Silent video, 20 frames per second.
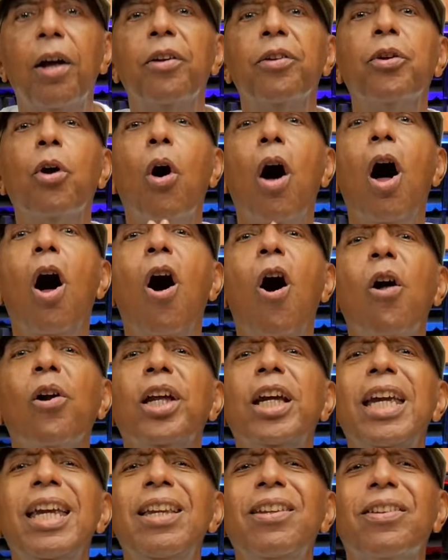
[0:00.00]
So all
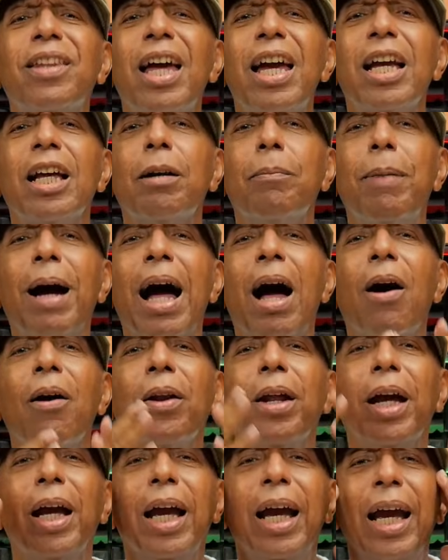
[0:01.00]
he's thinking
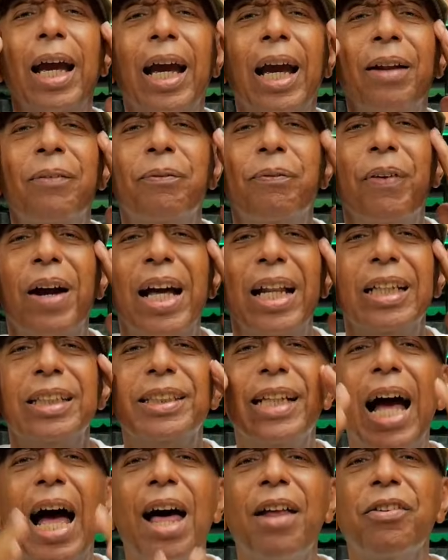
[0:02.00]
about and
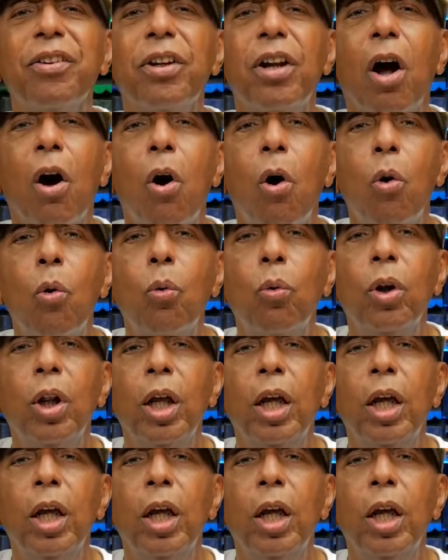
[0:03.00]
fantasizing on